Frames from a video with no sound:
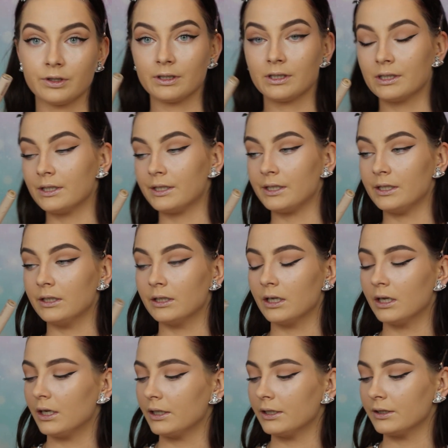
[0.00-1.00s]

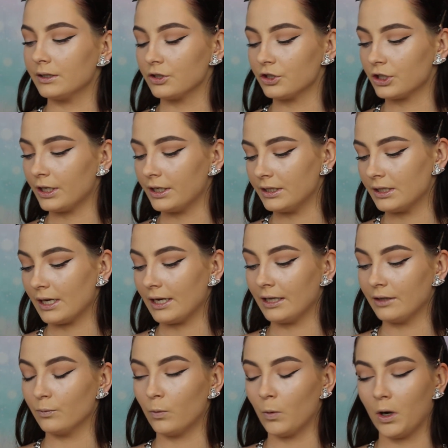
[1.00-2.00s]
Concealer in the shade
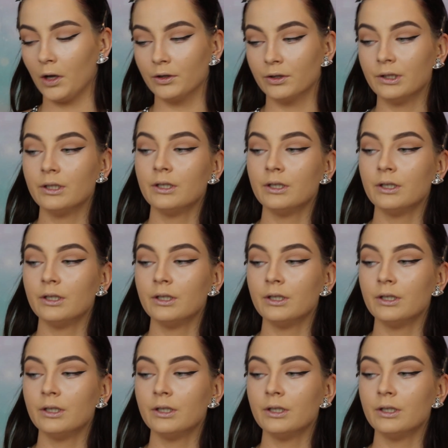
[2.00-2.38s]
N1.